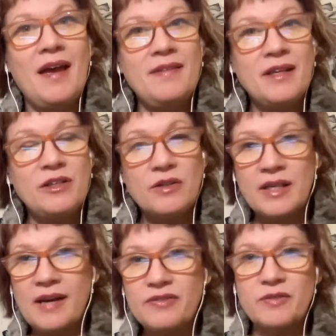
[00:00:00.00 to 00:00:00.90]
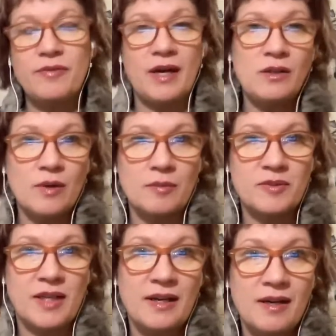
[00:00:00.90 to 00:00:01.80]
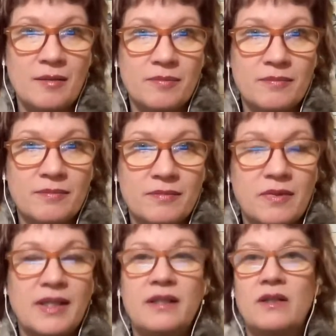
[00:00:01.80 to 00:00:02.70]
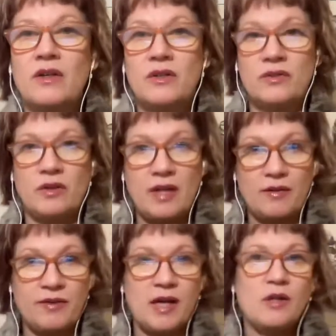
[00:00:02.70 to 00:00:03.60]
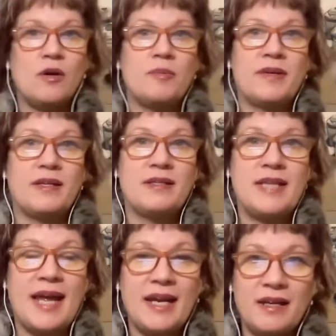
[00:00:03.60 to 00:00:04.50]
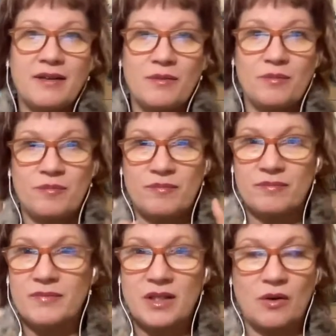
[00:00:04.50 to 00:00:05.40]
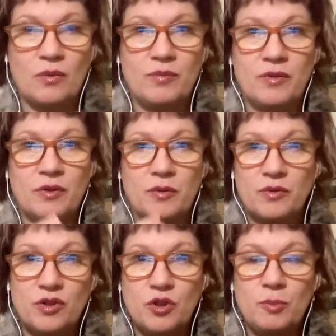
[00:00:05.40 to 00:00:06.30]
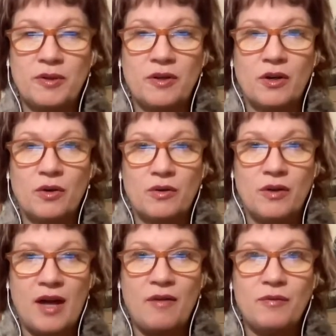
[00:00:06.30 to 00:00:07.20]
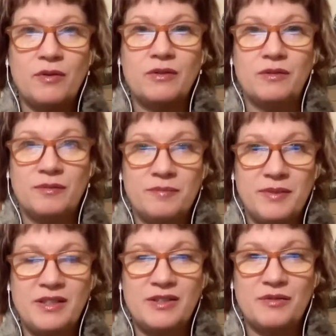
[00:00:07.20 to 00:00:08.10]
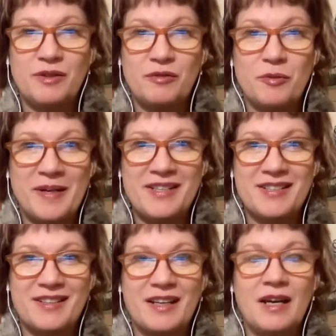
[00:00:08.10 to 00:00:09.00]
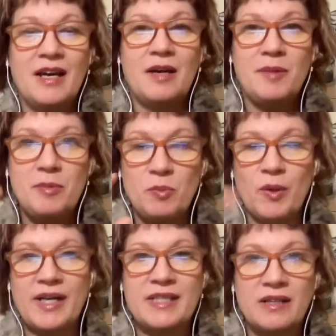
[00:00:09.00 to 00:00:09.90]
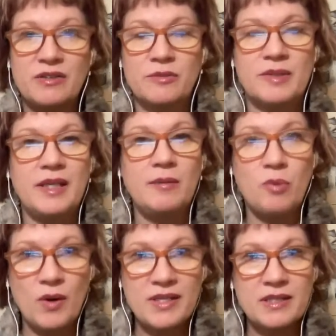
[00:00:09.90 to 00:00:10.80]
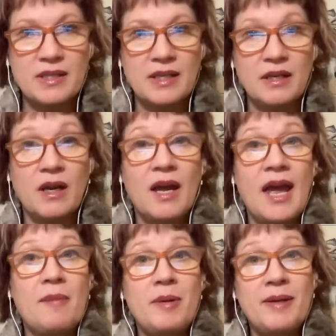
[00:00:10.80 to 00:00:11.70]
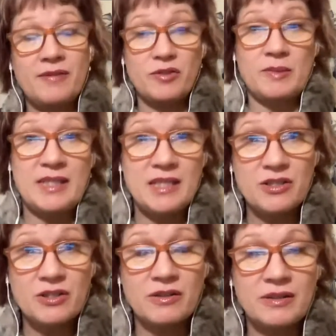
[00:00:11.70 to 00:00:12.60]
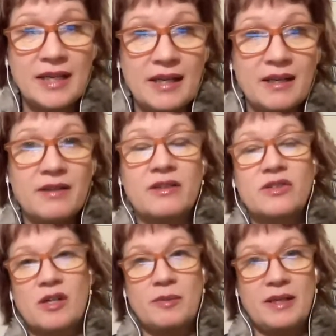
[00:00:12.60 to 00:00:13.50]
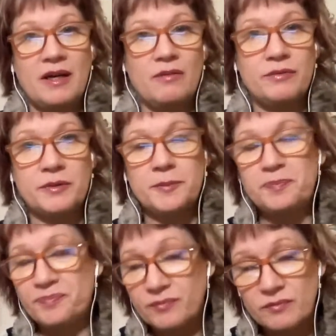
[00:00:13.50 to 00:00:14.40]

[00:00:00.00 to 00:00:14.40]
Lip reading: And then you can have some follow up set up. Right. So that follow up can take, your super helpful piece of information and maybe break down some key points in it, maybe have some additional data that's going to be helpful.